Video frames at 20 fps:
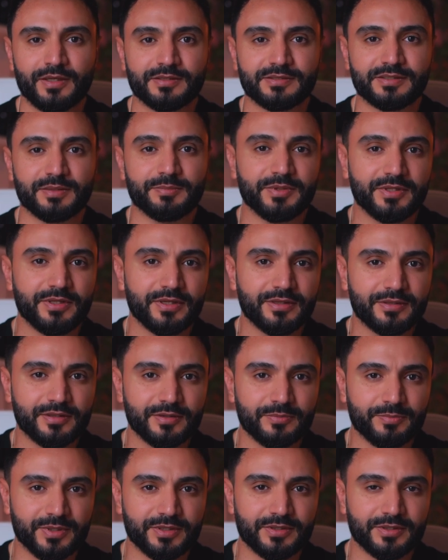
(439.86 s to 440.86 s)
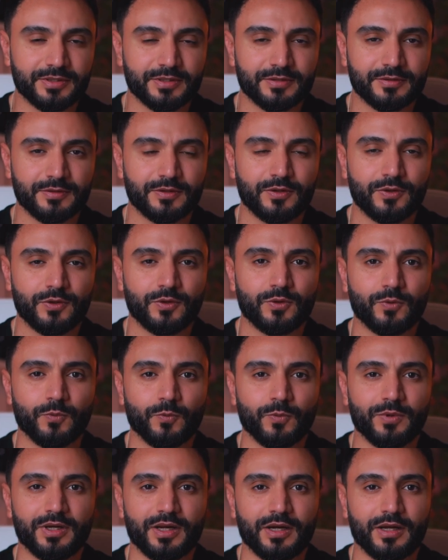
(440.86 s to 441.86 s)
The mediator pattern
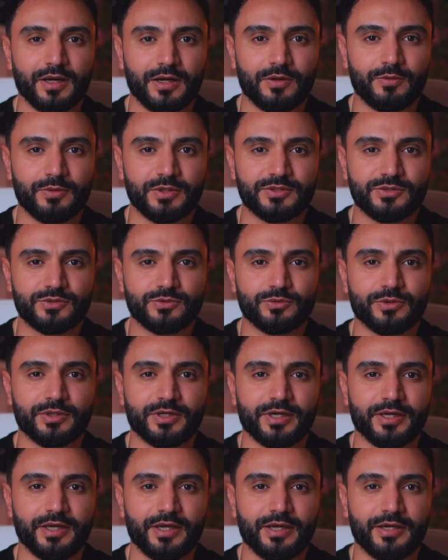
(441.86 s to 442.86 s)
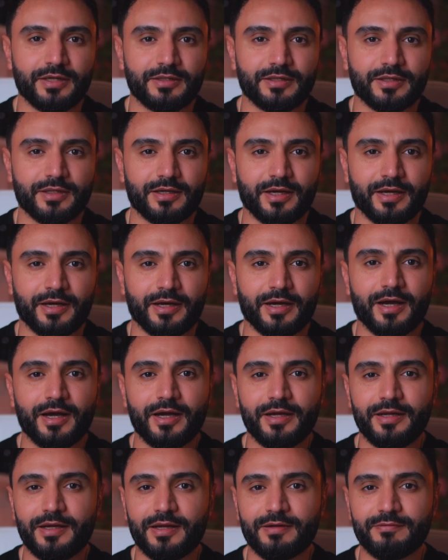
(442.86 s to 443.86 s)
will allow us to create a
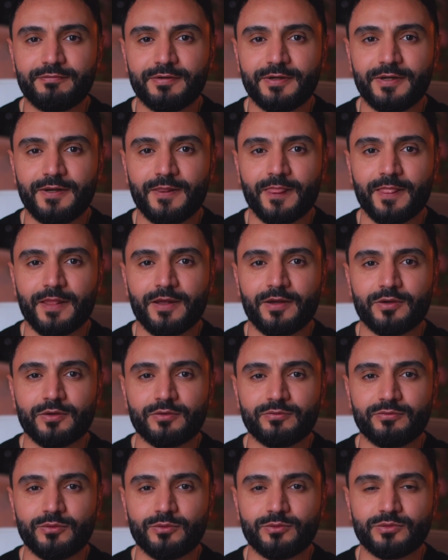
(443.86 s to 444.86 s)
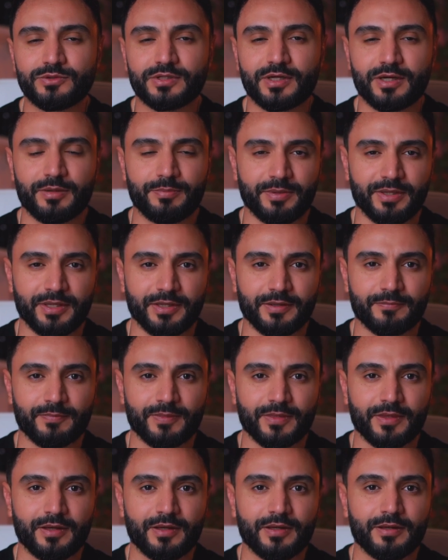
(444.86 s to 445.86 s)
high level of loose coupling
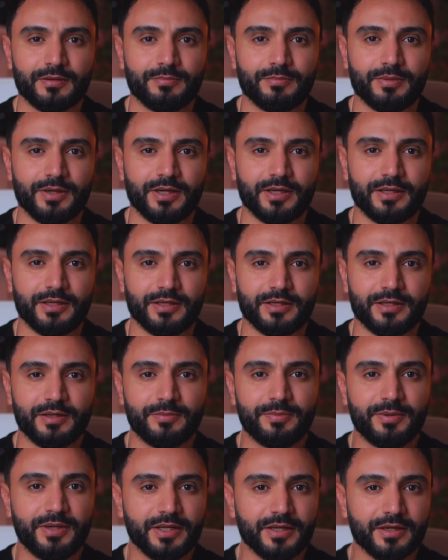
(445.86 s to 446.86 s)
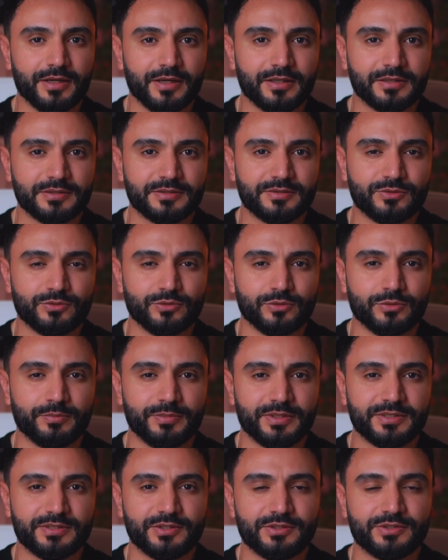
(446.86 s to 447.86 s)
by enabling us to
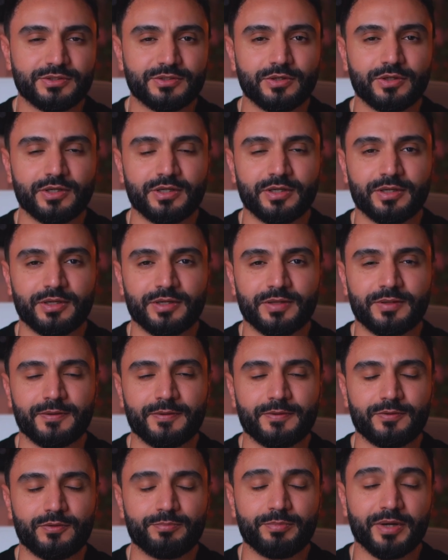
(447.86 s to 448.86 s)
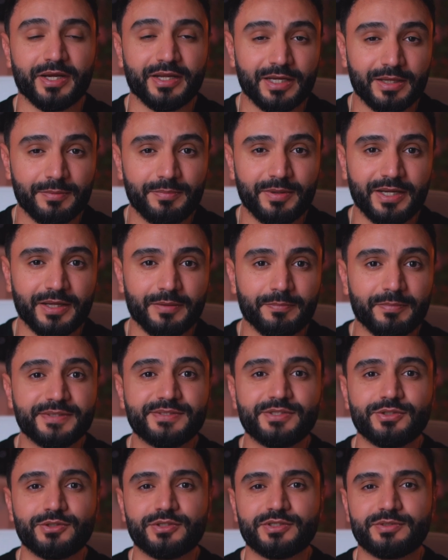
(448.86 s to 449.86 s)
message uh, by enabling
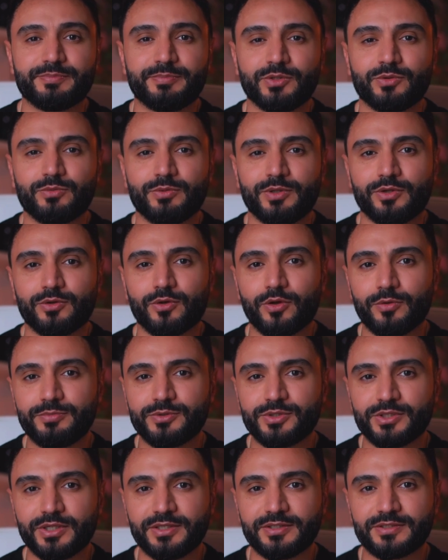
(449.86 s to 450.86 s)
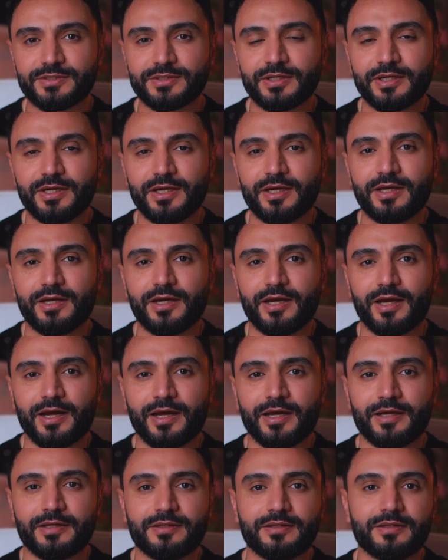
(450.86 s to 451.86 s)
messages between objects
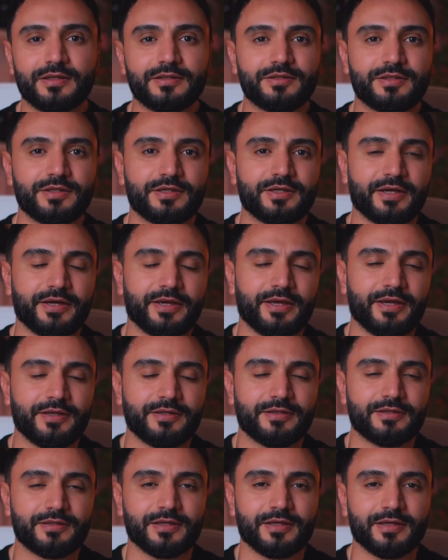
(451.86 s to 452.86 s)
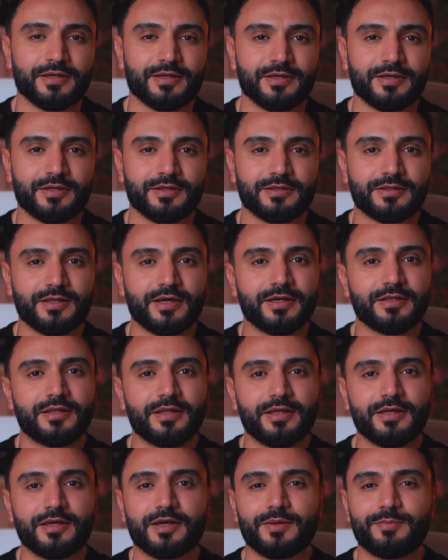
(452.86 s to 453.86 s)
and not to create uh,
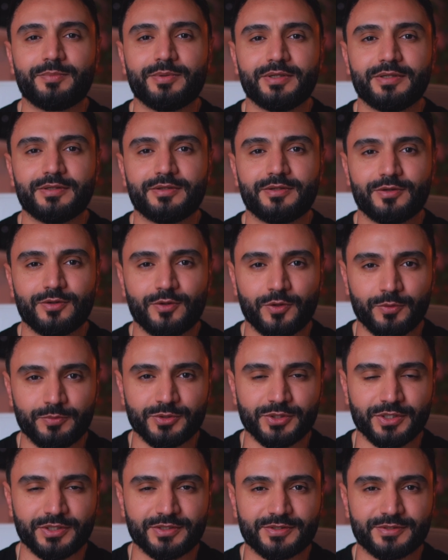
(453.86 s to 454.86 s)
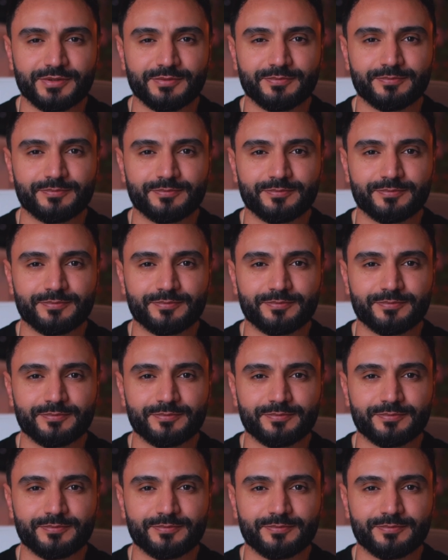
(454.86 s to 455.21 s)
tightly coupled objects.